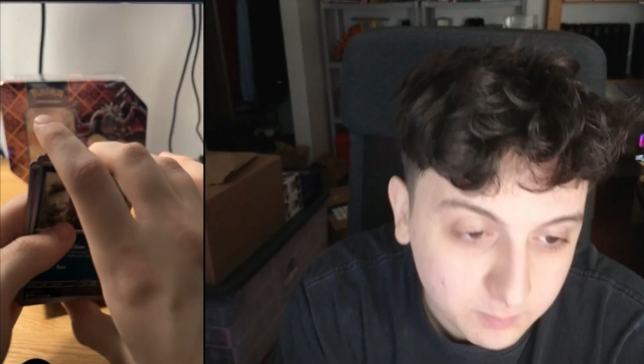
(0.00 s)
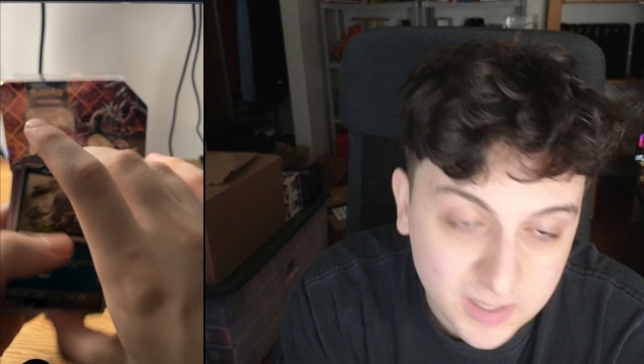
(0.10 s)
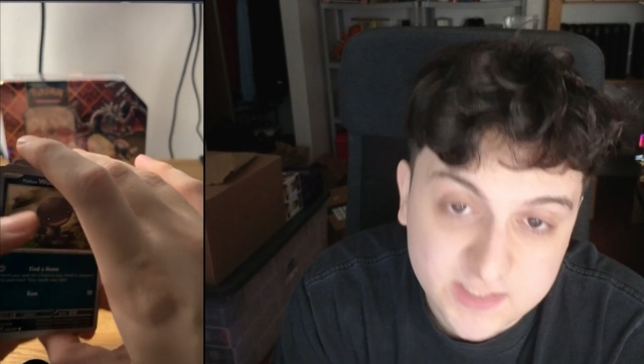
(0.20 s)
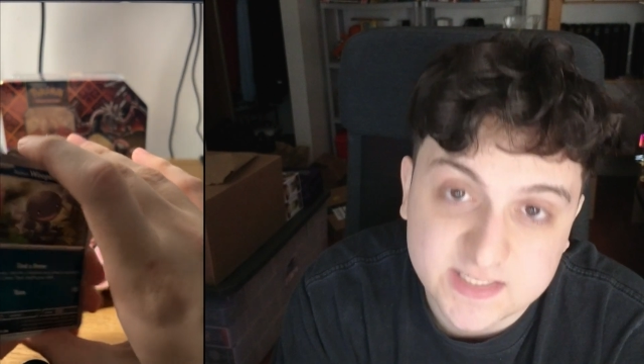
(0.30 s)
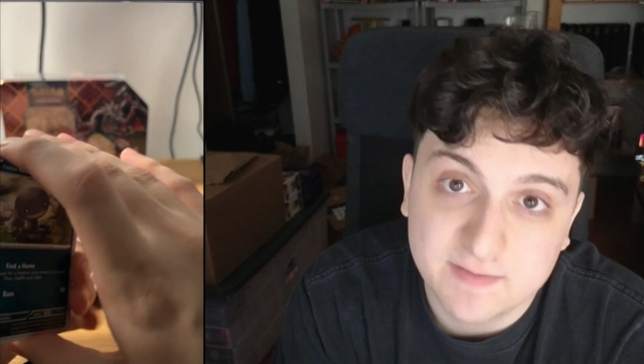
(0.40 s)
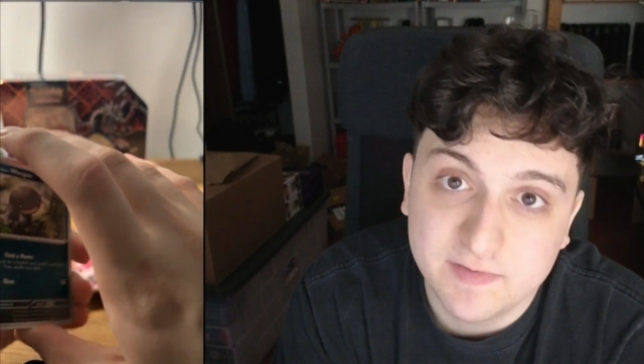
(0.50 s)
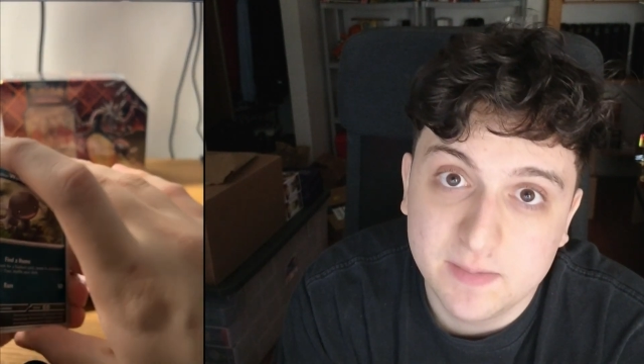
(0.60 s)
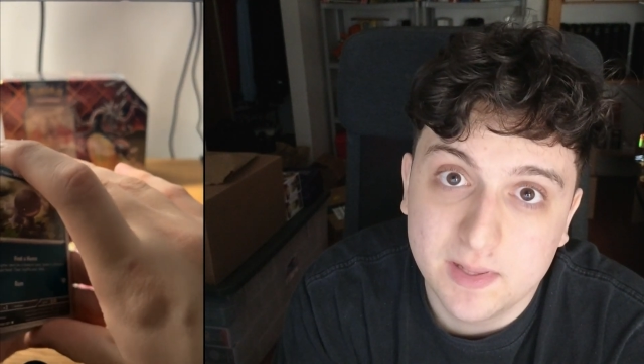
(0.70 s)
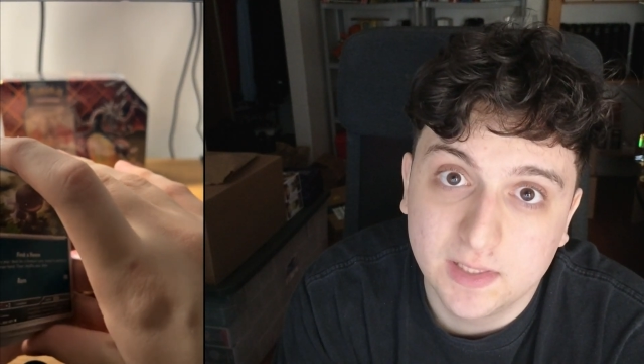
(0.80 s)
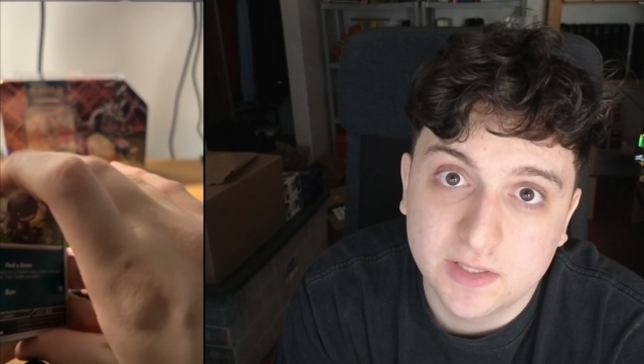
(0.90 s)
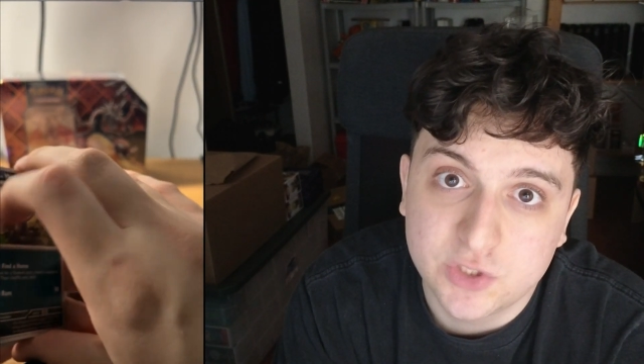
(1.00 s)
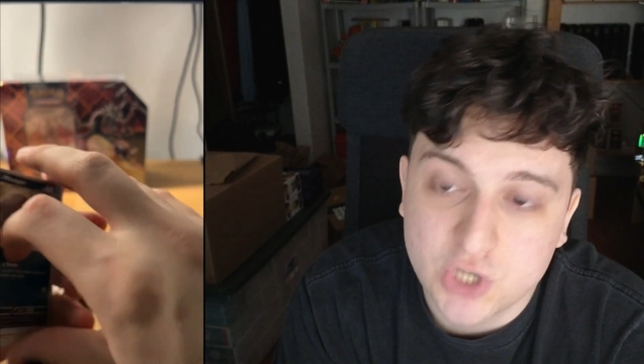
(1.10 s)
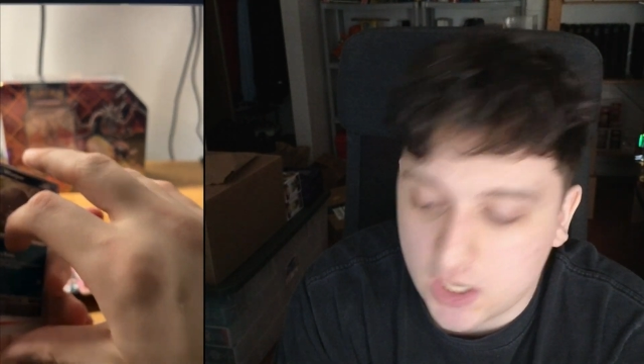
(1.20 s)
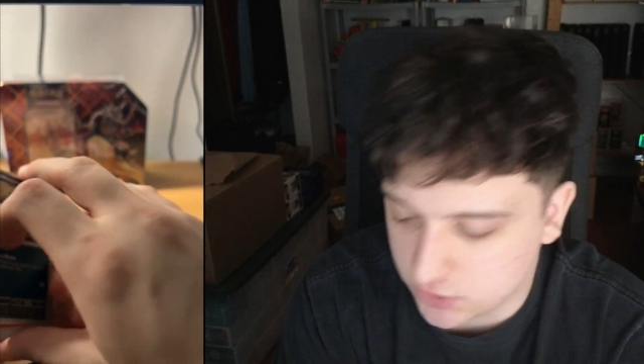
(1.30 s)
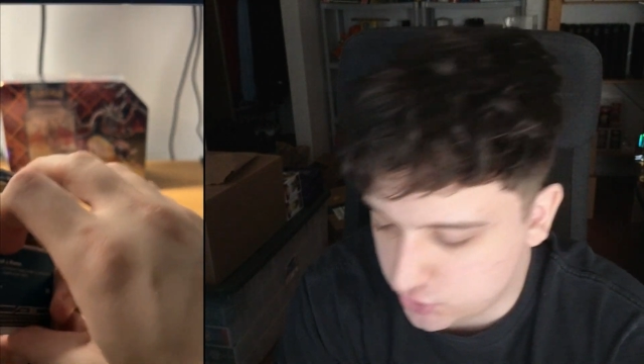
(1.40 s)
My seventy millionth
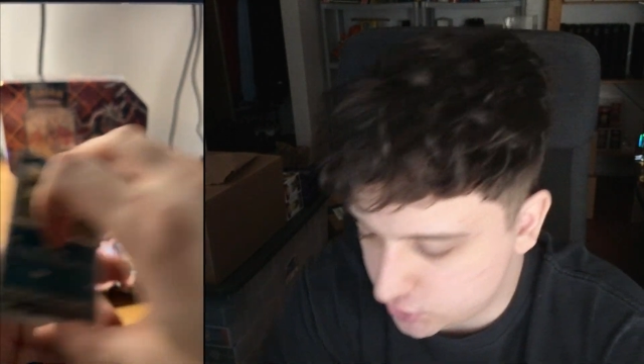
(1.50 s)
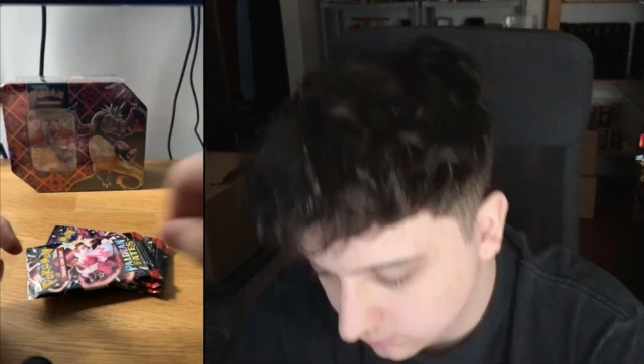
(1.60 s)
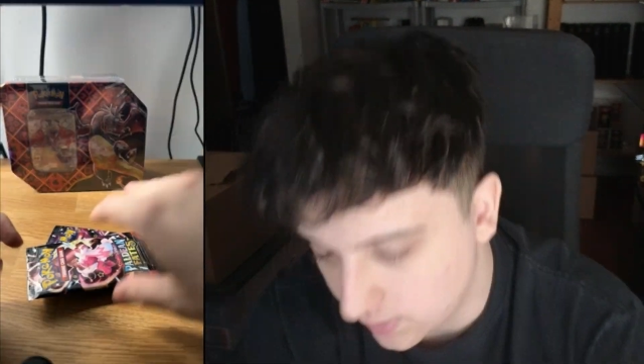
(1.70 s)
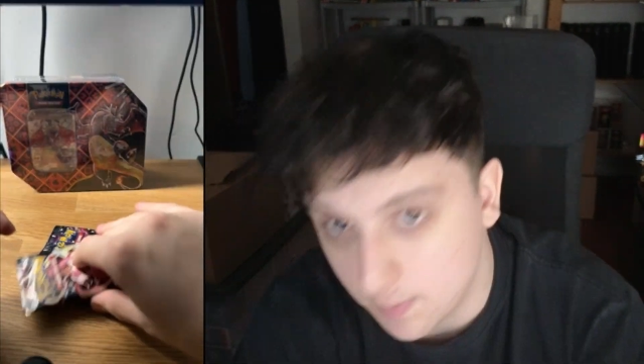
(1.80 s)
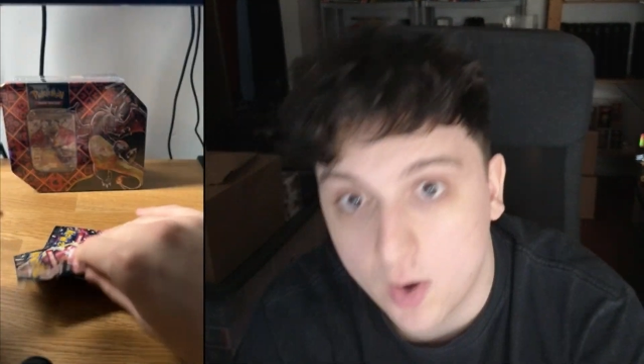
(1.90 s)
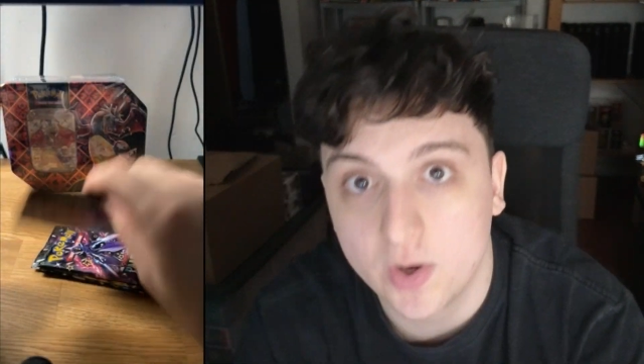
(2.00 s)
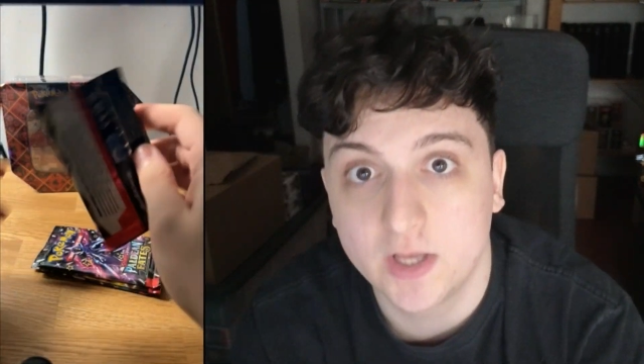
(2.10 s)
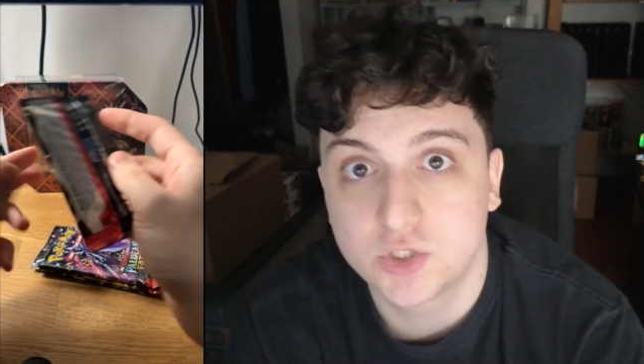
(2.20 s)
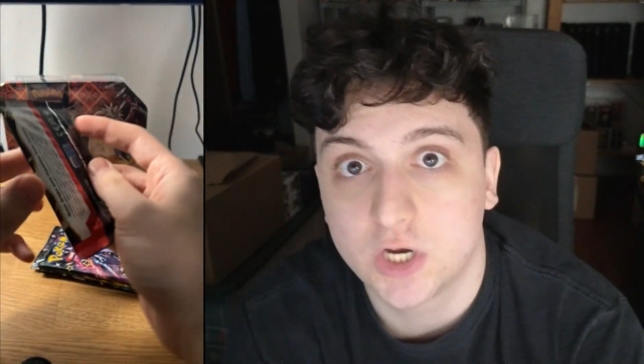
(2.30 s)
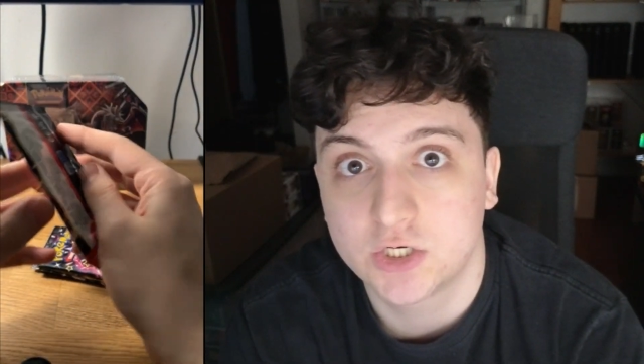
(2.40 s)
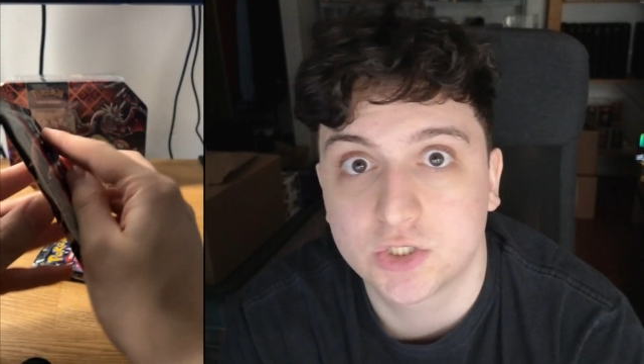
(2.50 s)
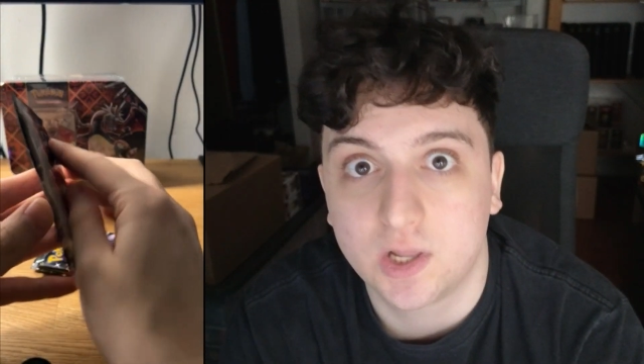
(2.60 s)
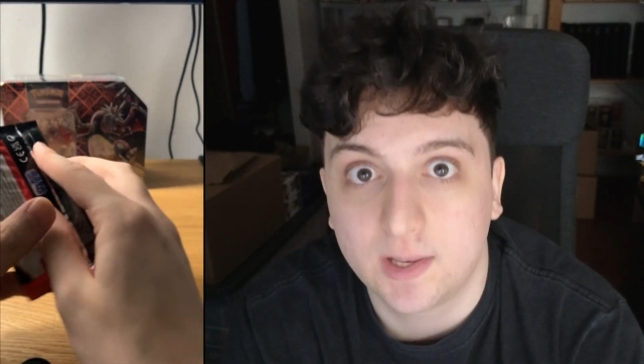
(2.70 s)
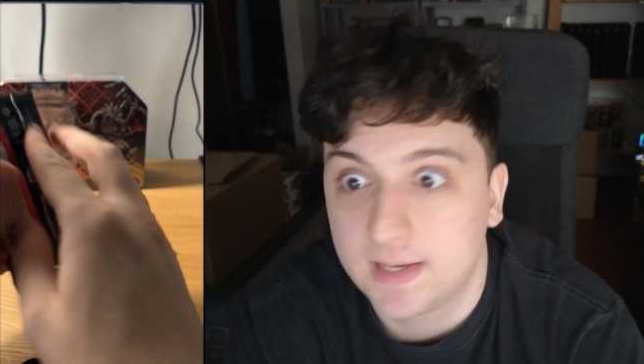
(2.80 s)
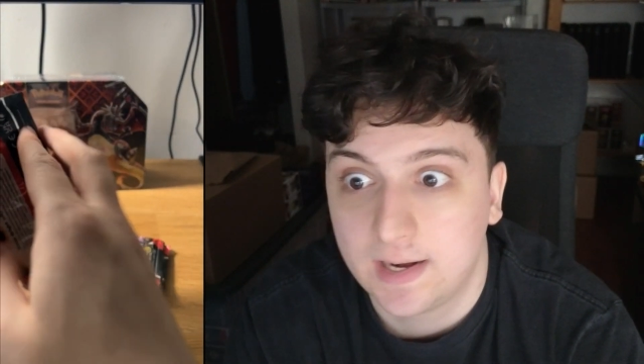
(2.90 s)
Judge. Nimona and Judge is
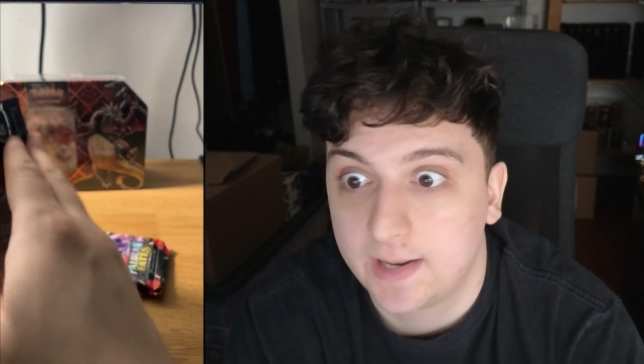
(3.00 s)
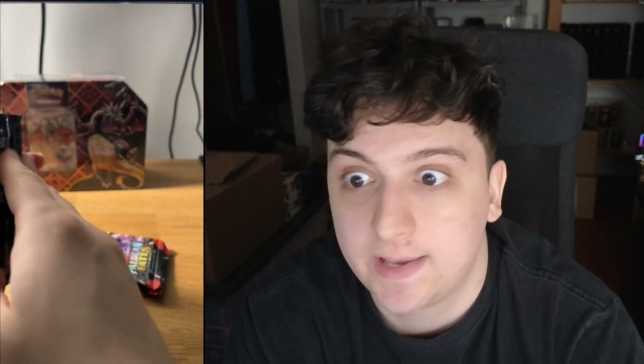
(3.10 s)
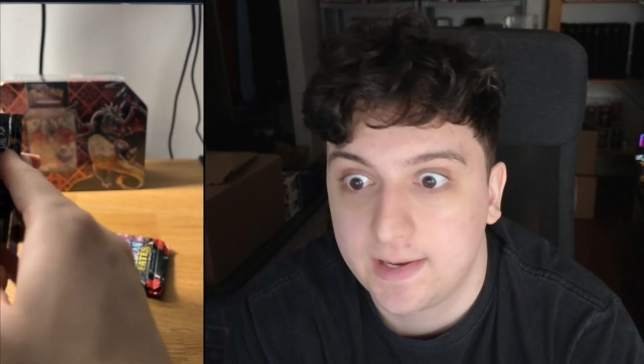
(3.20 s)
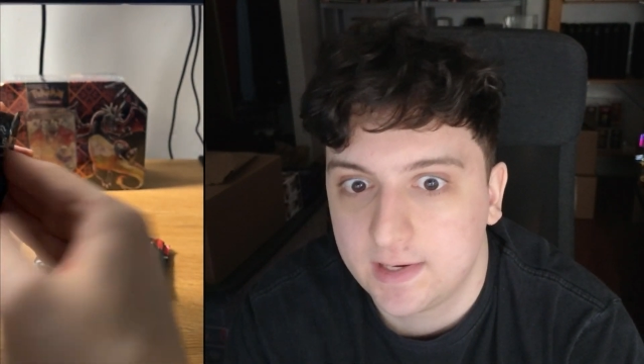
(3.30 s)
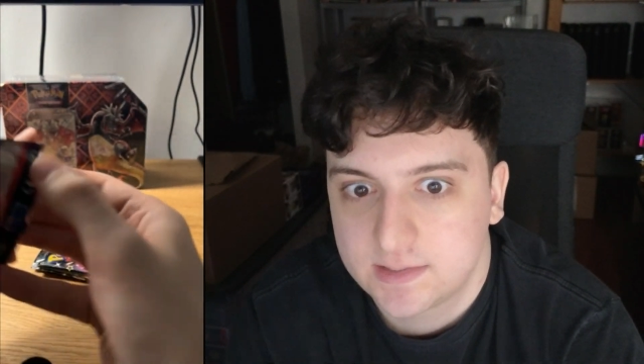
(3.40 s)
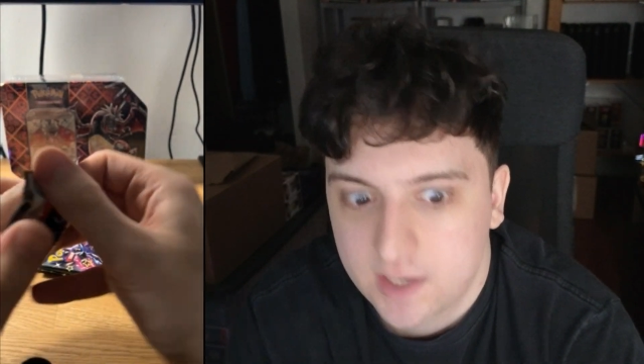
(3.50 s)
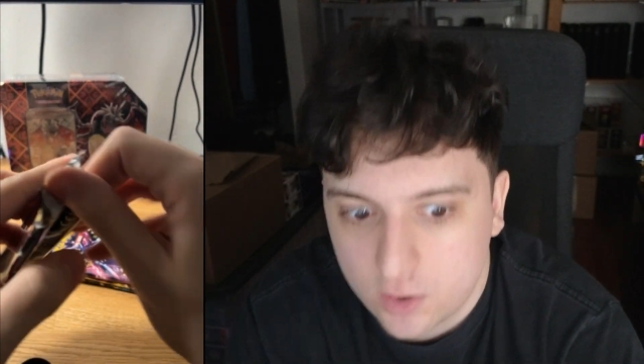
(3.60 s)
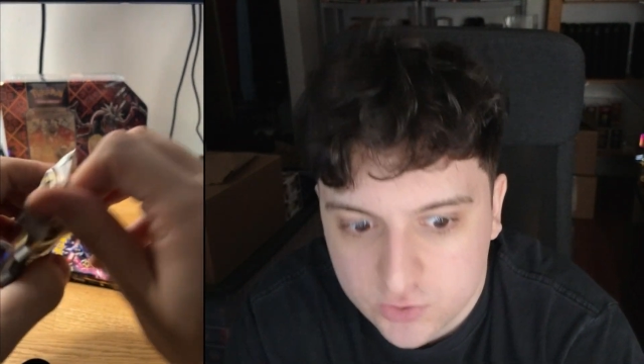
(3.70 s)
all I get. I can't get S I Rs